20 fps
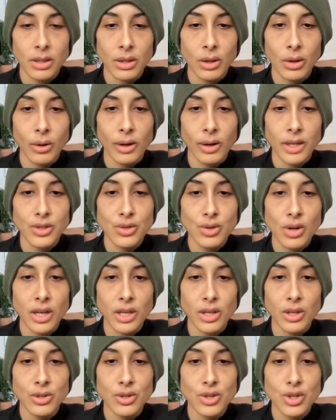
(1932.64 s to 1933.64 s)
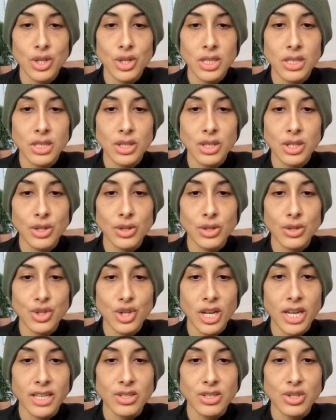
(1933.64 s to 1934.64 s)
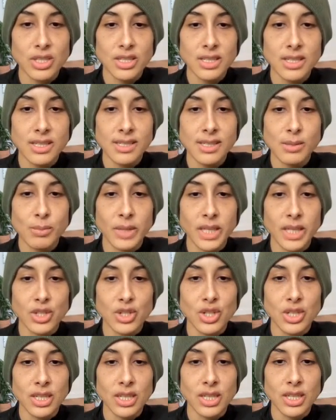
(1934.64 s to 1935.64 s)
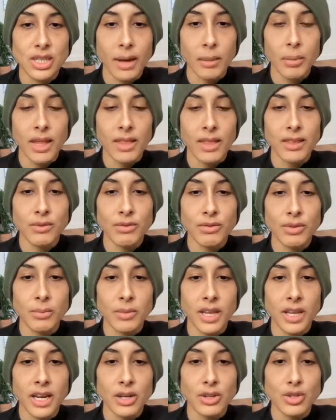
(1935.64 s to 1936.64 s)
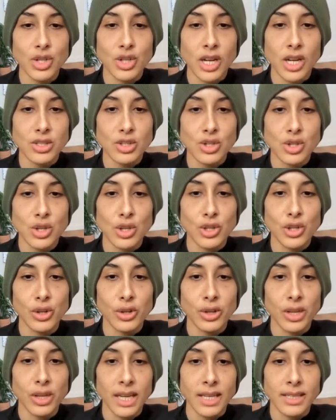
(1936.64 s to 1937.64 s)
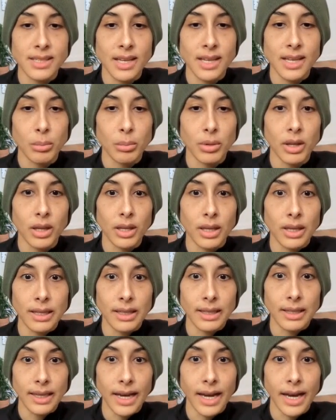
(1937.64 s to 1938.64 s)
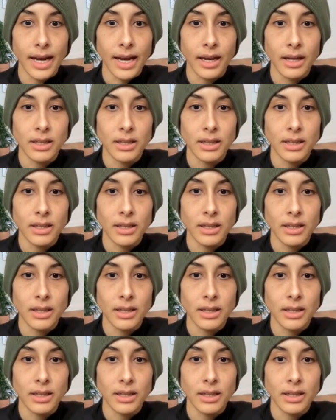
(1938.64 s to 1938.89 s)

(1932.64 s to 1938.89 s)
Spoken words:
Laura, draw your chin to your chest just a smidge. Yep. And then from there, just turn your gaze up. Yeah.